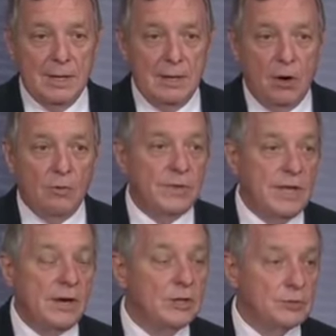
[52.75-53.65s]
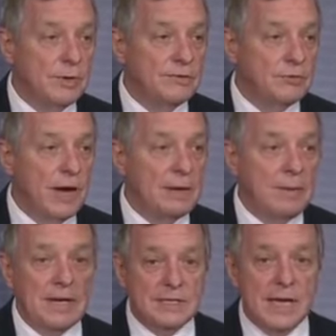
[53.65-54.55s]
Over the years, we have tried
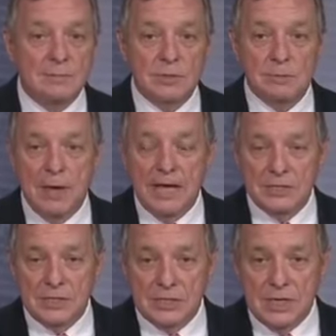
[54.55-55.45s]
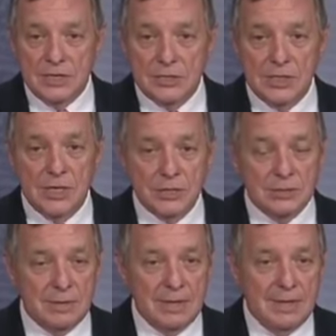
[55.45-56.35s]
many times to pass this
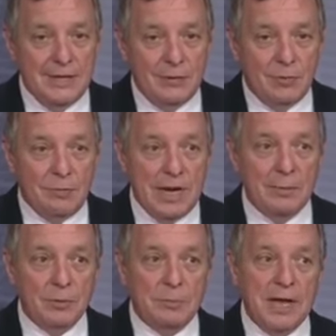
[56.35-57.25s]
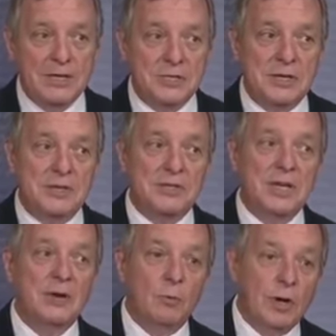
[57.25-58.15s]
legislation. We've been able to pass it in the
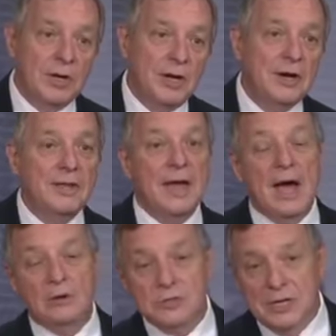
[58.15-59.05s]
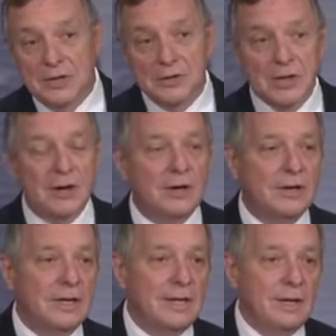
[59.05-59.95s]
Senate one year, in the House another year.
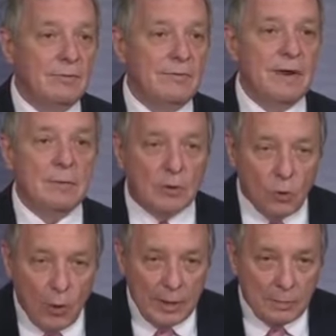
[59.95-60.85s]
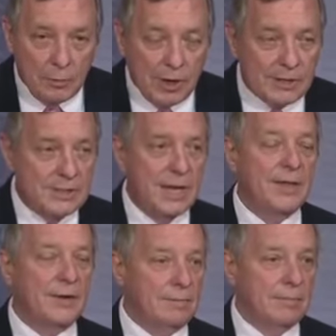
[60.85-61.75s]
We've never quite brought it
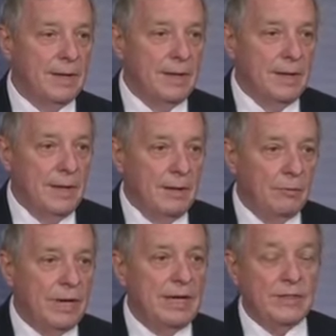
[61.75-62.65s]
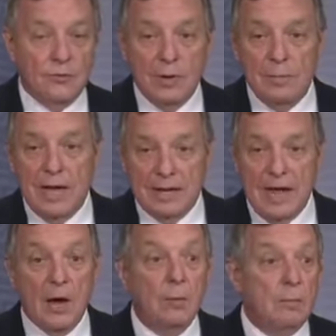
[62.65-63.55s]
together. We need the DREAM Act
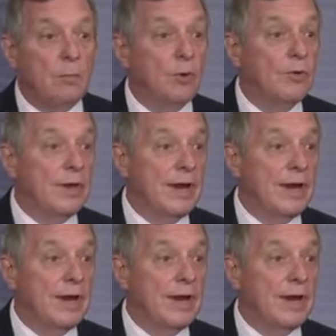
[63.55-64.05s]
now more than